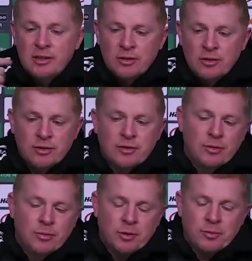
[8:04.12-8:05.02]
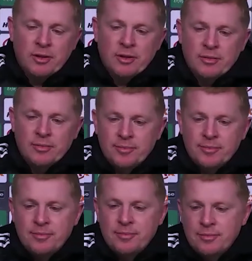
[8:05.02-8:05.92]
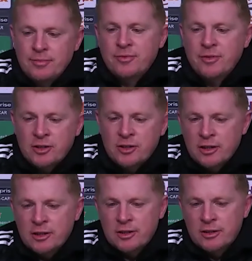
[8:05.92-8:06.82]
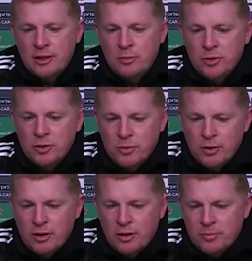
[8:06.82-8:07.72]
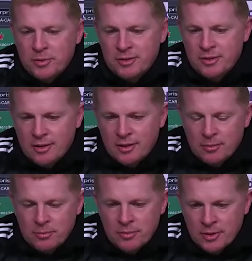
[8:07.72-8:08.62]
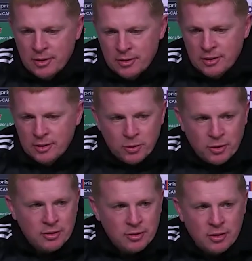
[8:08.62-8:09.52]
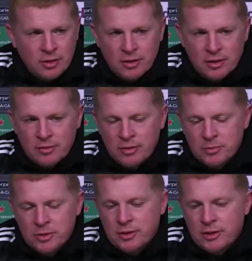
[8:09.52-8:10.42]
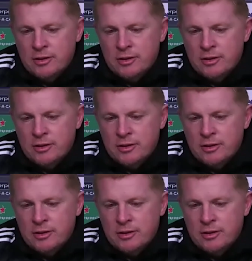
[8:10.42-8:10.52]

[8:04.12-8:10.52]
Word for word: gone on to work with the French national team in the World Cup, and um, he's working at, currently at Real Madrid.